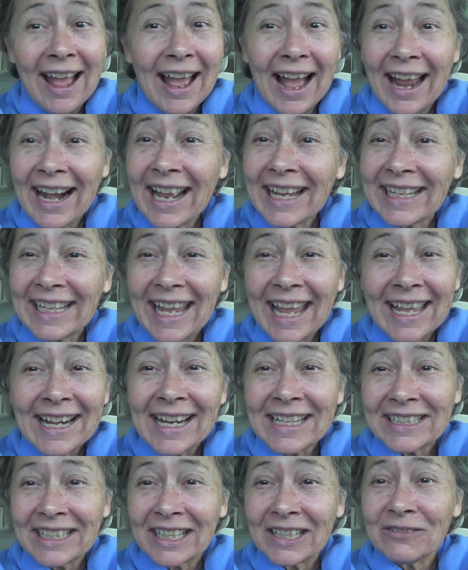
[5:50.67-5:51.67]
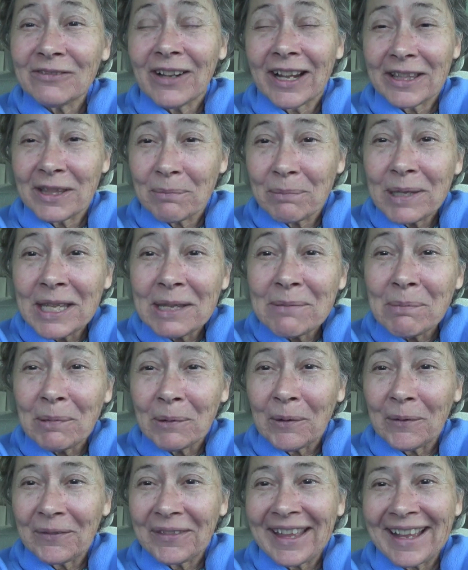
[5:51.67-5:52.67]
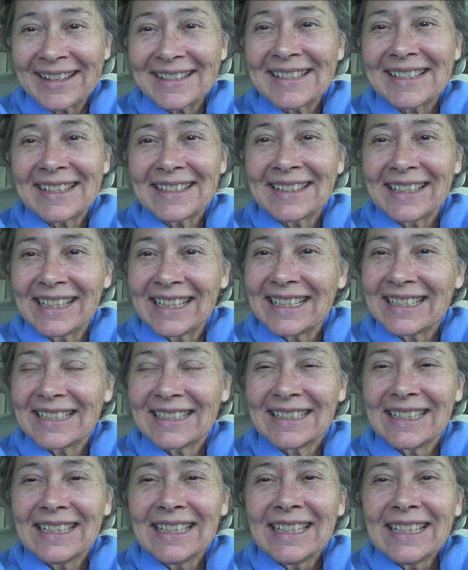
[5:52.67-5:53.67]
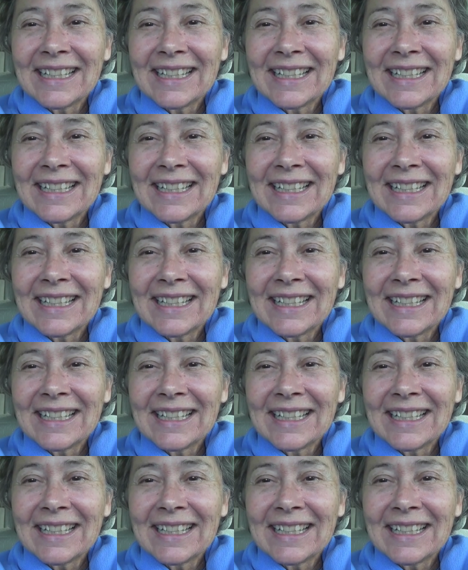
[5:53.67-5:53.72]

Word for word: and I can't identify the people that's the thing it's